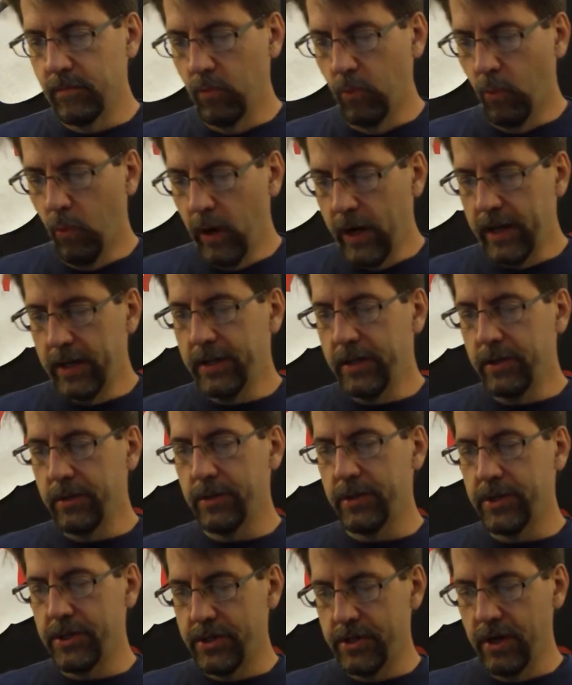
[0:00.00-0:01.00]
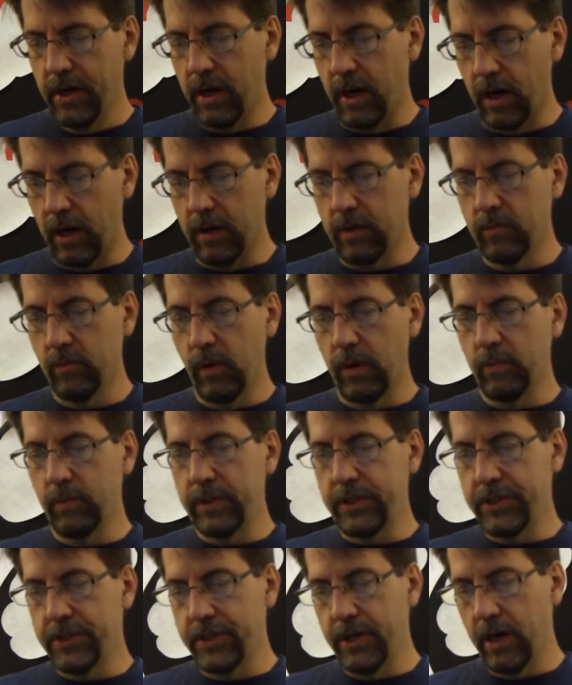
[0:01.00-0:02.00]
when you share, when
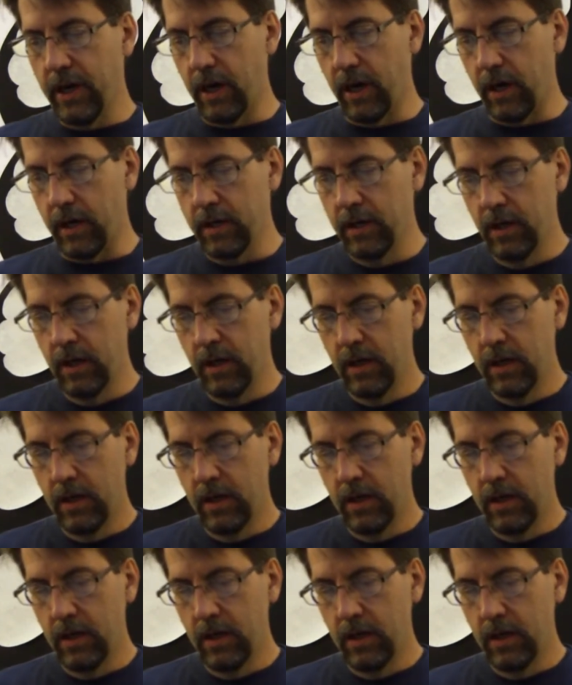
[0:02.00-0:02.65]
we share,